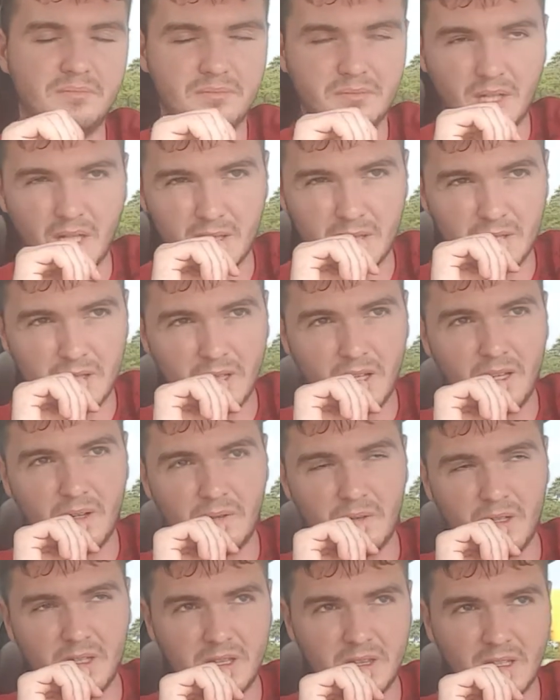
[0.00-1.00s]
mounted that
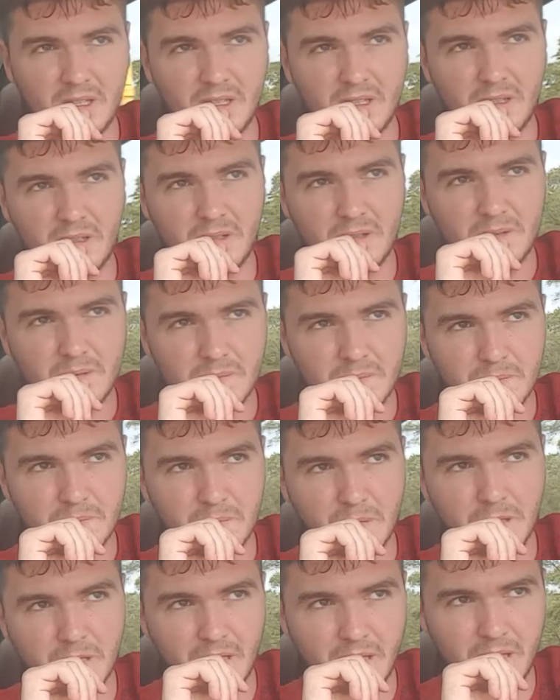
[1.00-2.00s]
right there,
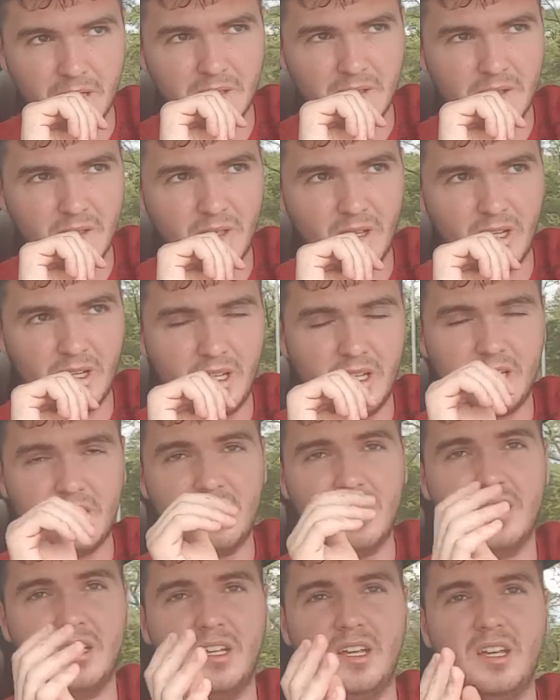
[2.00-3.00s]
but I
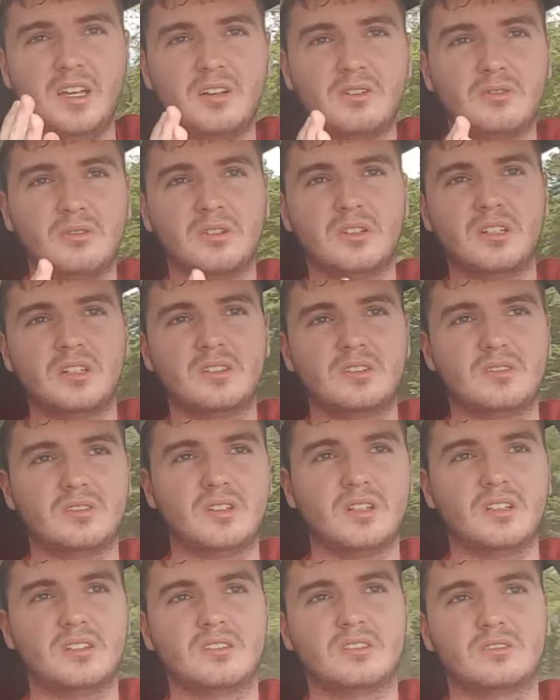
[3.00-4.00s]
kind of angled it so
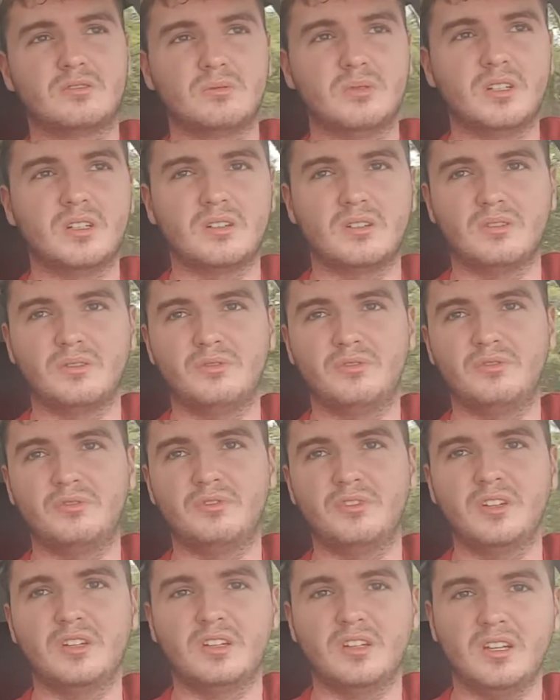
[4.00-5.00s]
this way it could
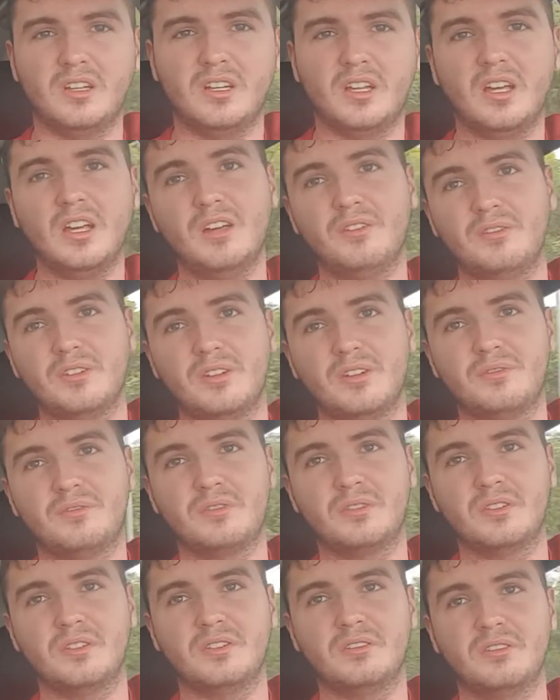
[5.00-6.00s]
fit and I have enough
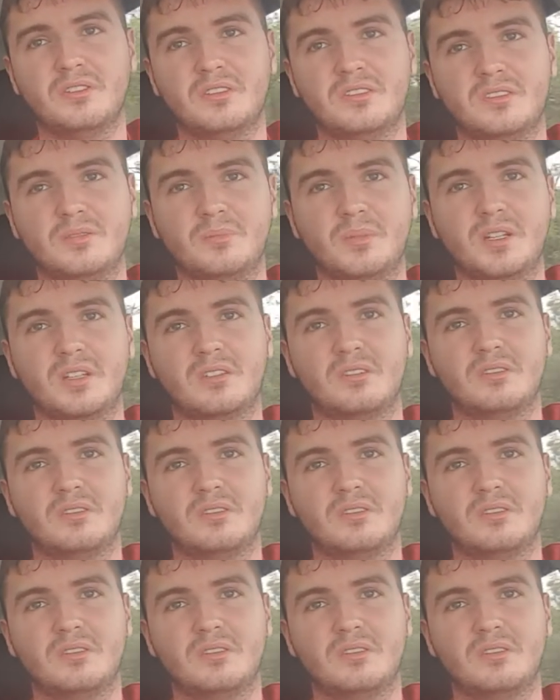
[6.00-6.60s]
clearance to make